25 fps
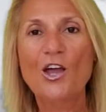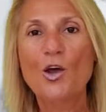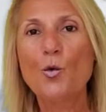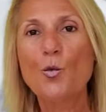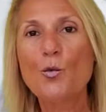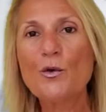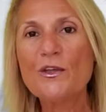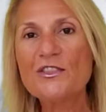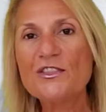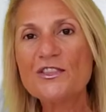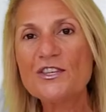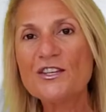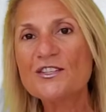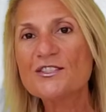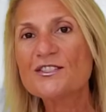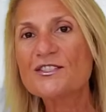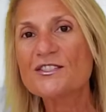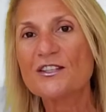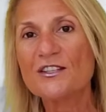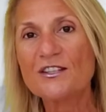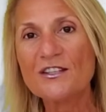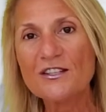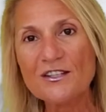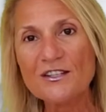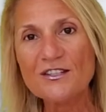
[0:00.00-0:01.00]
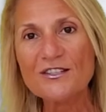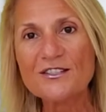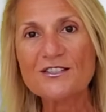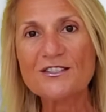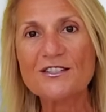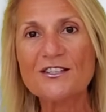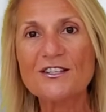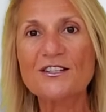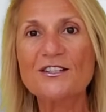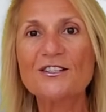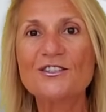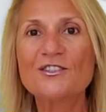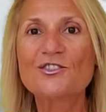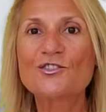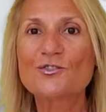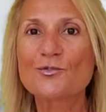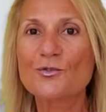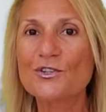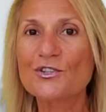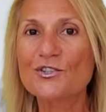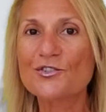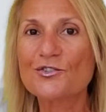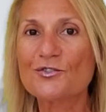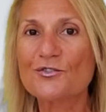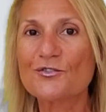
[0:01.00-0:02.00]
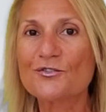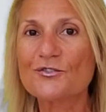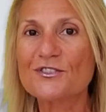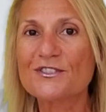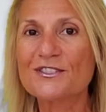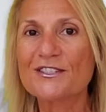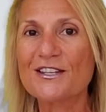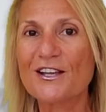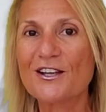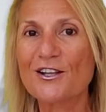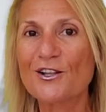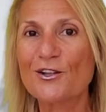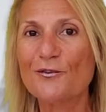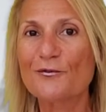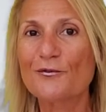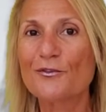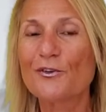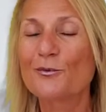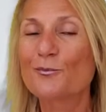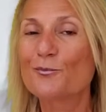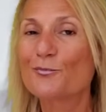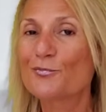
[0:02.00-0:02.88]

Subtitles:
with these easy do-it-yourself